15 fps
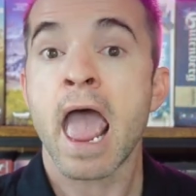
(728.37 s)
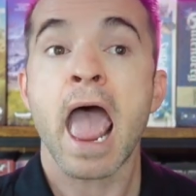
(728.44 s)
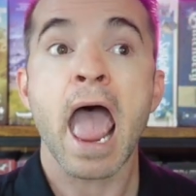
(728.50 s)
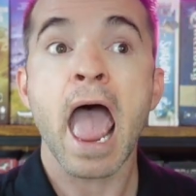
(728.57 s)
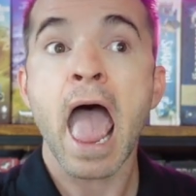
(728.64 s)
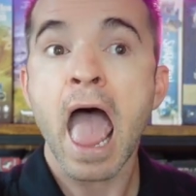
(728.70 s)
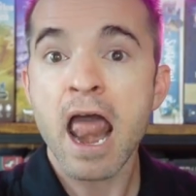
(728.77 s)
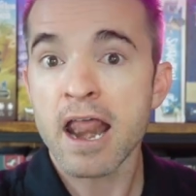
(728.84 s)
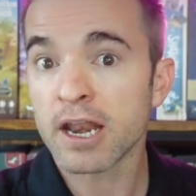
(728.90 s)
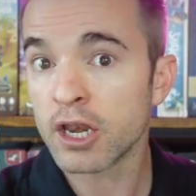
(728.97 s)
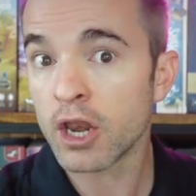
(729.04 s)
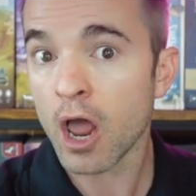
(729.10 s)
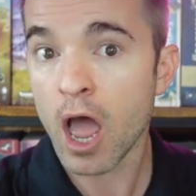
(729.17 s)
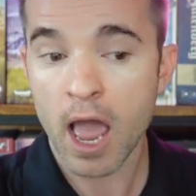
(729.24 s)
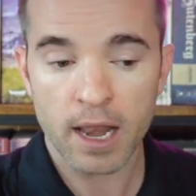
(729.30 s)
Had it
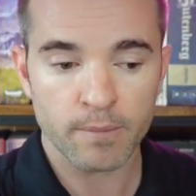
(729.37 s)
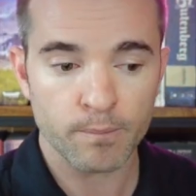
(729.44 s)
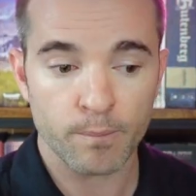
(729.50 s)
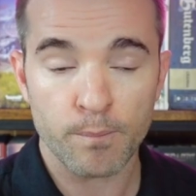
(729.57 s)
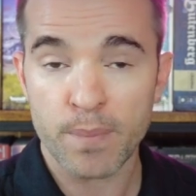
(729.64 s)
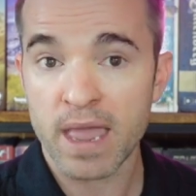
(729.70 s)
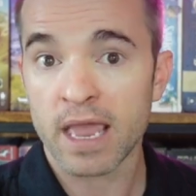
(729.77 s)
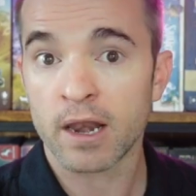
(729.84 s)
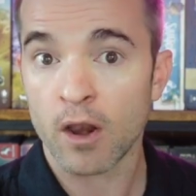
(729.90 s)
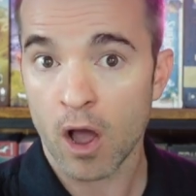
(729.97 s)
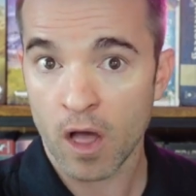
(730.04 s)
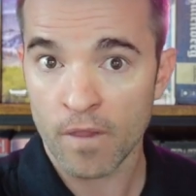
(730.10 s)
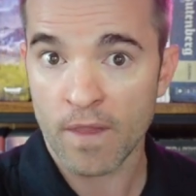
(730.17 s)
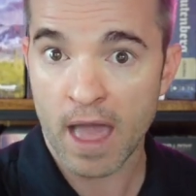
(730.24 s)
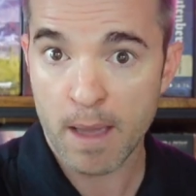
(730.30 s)
not been
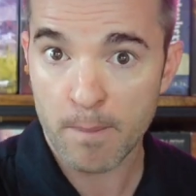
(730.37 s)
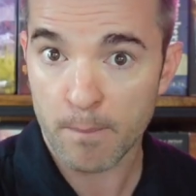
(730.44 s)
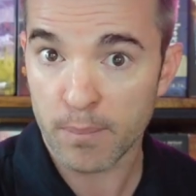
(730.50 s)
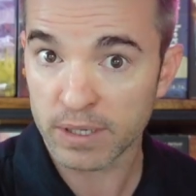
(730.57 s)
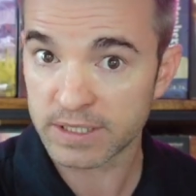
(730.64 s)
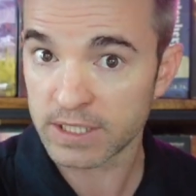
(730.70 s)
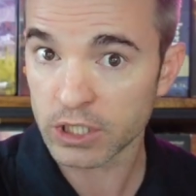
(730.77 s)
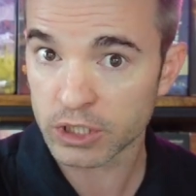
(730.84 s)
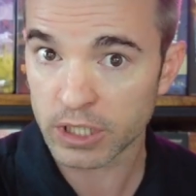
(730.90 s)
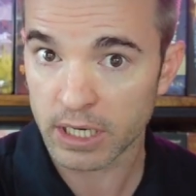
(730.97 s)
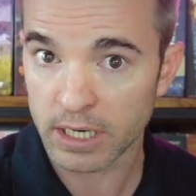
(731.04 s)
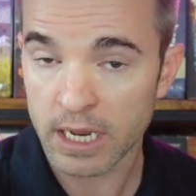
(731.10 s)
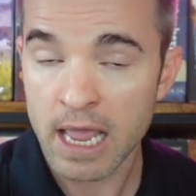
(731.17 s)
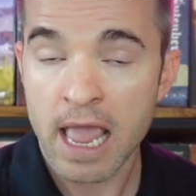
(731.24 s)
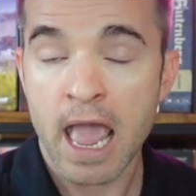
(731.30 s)
on that
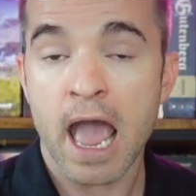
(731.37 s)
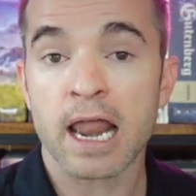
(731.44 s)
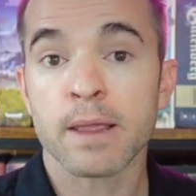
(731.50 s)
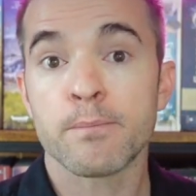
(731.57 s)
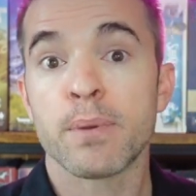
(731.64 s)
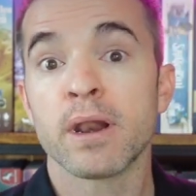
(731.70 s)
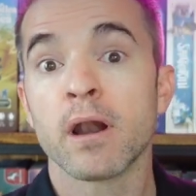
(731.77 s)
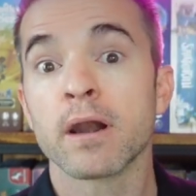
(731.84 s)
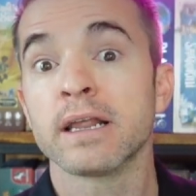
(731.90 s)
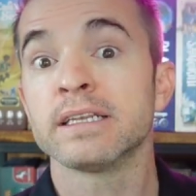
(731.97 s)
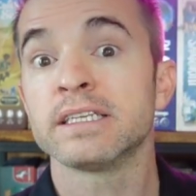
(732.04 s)
position, had it been on a